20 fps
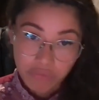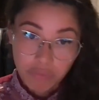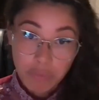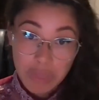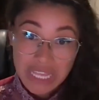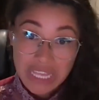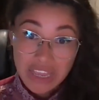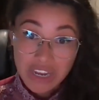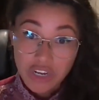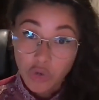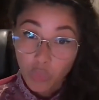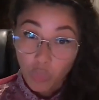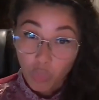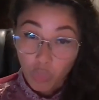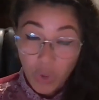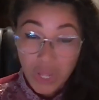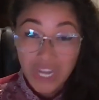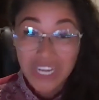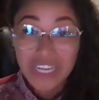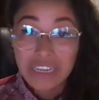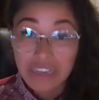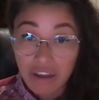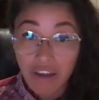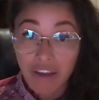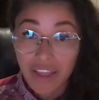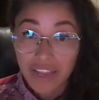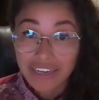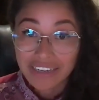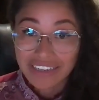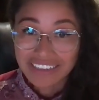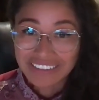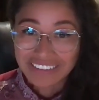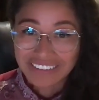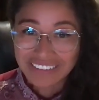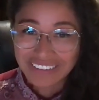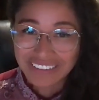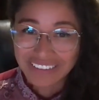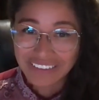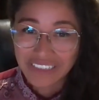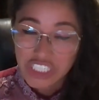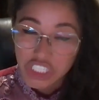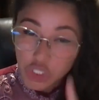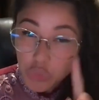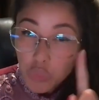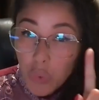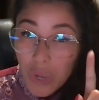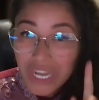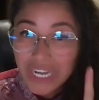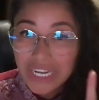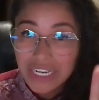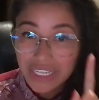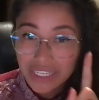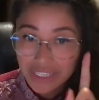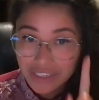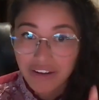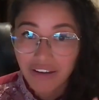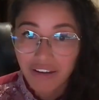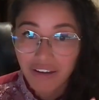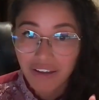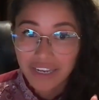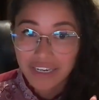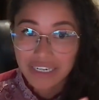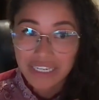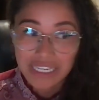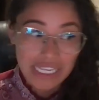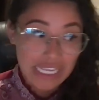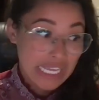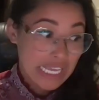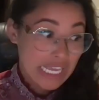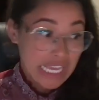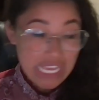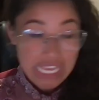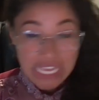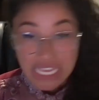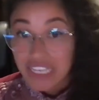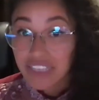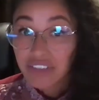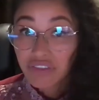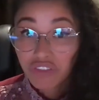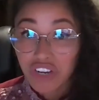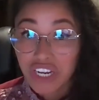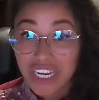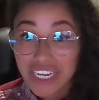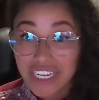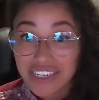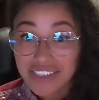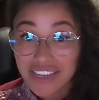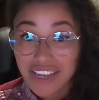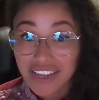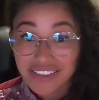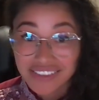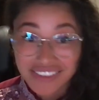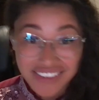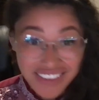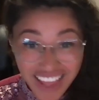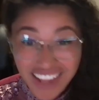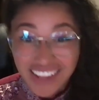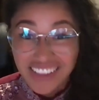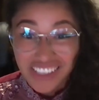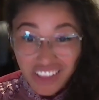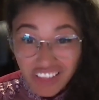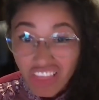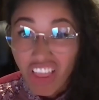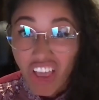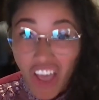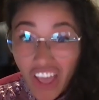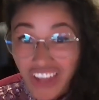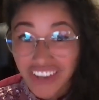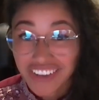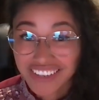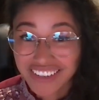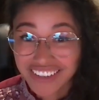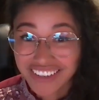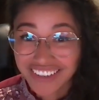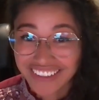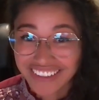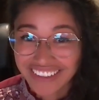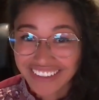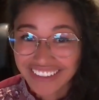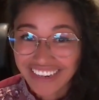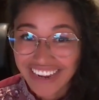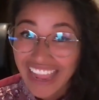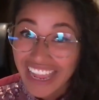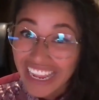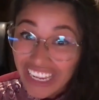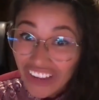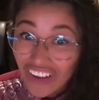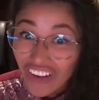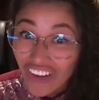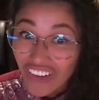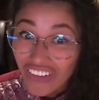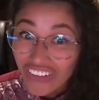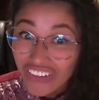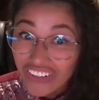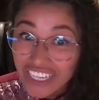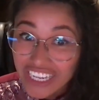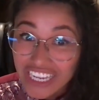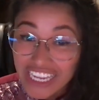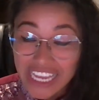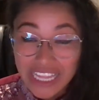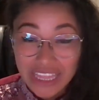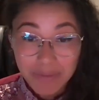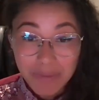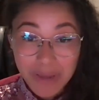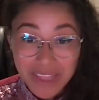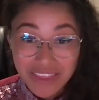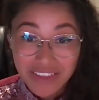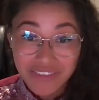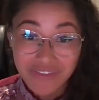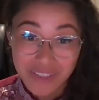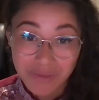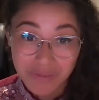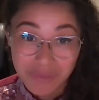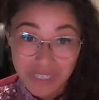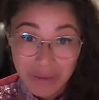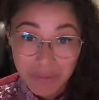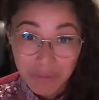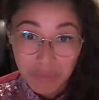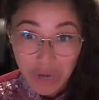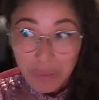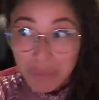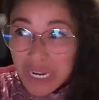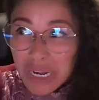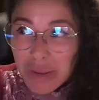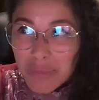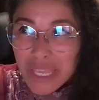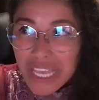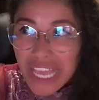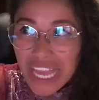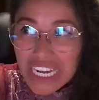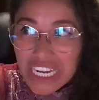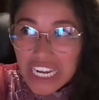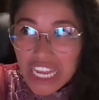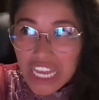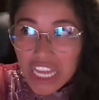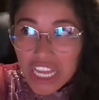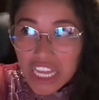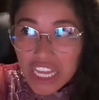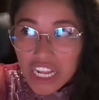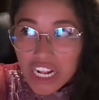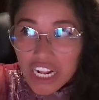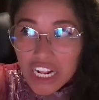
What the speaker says: Being under 1 9, just 1 9 is freaking intense. That's a lot. Hang on, the month of September, I'm going to be under